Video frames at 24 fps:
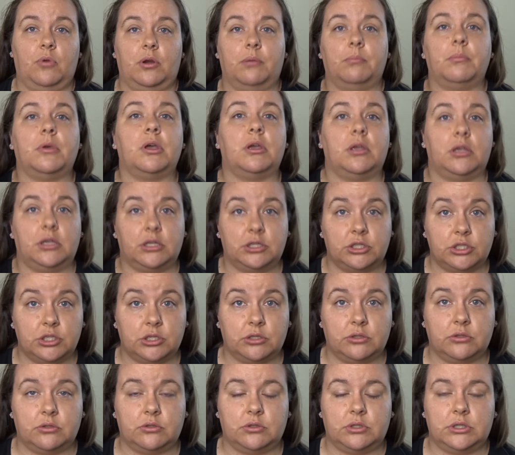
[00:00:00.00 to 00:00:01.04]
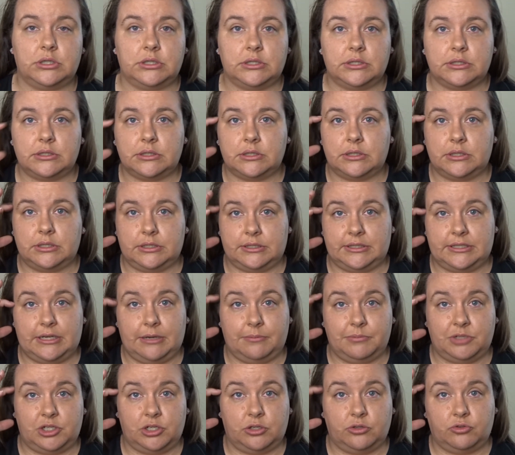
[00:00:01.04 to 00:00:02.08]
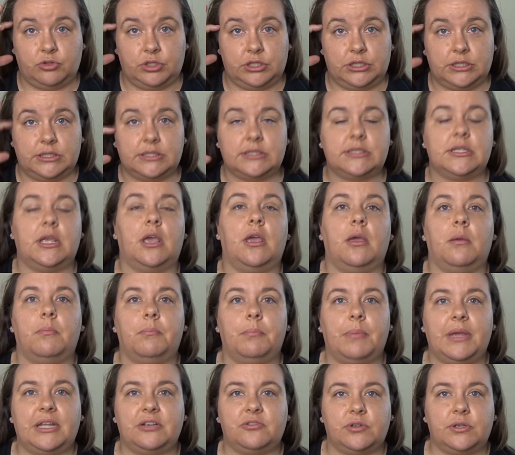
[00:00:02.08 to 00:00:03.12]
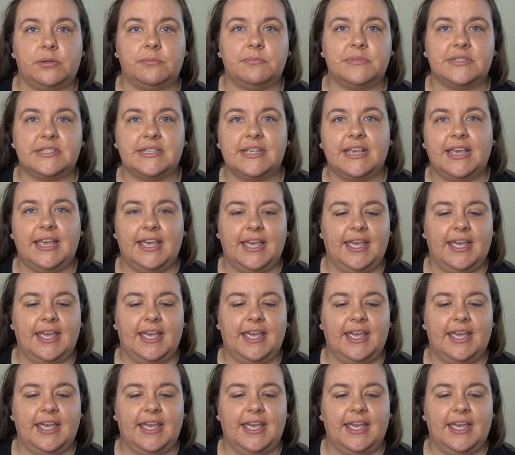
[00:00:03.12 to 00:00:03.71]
one of my the stepchildren's bedrooms,